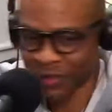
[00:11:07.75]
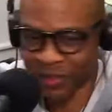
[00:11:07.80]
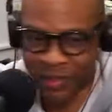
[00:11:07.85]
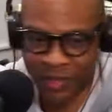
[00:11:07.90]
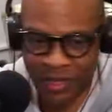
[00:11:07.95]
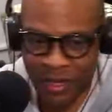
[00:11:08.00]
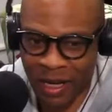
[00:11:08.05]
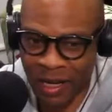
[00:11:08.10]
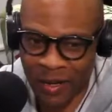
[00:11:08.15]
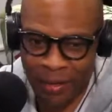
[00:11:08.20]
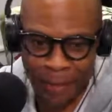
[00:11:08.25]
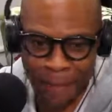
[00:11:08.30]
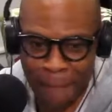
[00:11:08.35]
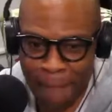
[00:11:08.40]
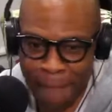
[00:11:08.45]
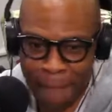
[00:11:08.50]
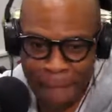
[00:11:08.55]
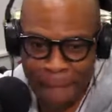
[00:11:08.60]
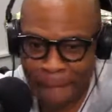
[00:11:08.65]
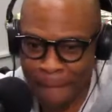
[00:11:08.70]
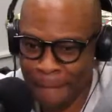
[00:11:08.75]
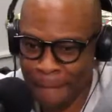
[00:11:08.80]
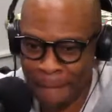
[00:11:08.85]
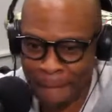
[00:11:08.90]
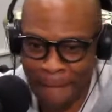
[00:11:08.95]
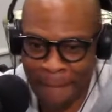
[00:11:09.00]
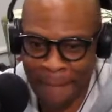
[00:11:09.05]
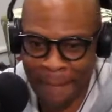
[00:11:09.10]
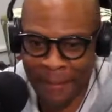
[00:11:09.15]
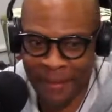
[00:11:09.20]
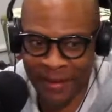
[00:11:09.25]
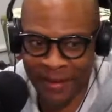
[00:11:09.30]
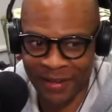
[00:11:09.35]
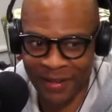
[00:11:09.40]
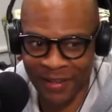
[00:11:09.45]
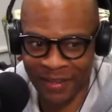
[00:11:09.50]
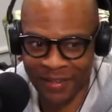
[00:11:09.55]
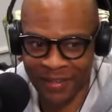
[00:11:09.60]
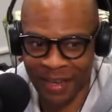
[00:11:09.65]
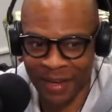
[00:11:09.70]
It's like
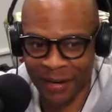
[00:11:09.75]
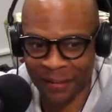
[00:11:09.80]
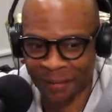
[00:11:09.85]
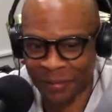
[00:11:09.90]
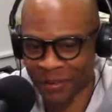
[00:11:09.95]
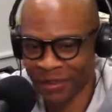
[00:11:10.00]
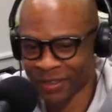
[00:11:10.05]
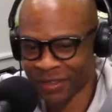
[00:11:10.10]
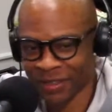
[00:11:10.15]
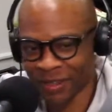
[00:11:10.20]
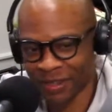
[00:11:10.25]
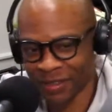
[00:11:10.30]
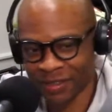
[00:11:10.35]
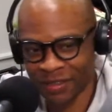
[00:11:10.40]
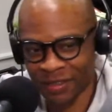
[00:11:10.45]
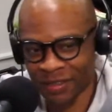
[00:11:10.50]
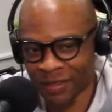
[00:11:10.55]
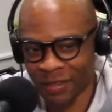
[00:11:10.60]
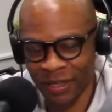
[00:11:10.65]
a bulldozer.